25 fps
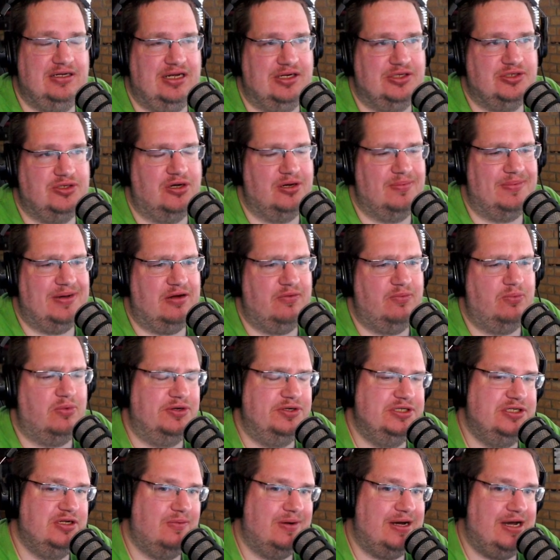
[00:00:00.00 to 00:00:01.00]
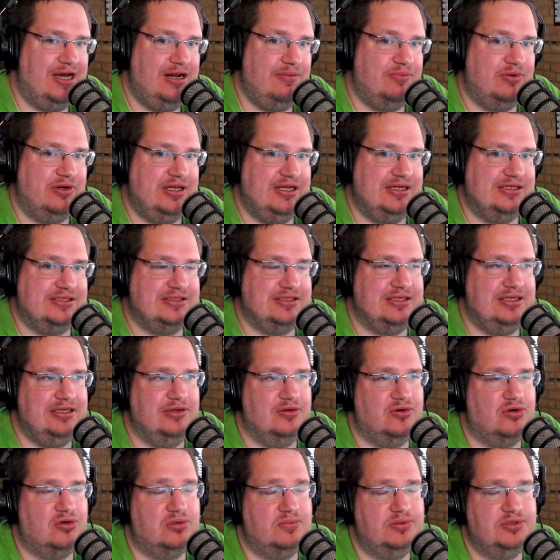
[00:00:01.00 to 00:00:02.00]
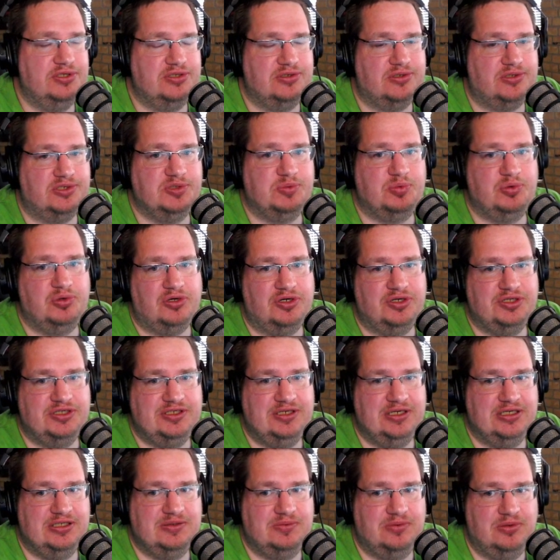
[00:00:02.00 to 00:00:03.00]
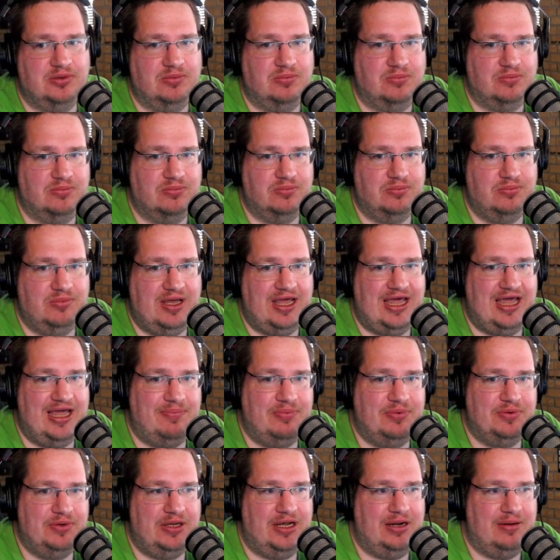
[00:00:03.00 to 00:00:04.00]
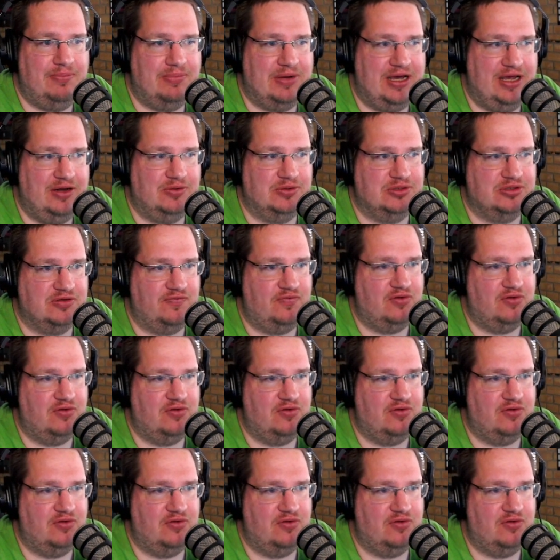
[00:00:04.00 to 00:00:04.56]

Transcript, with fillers: I, talk about once in a while, but it's the open source projects from Apple and Microsoft.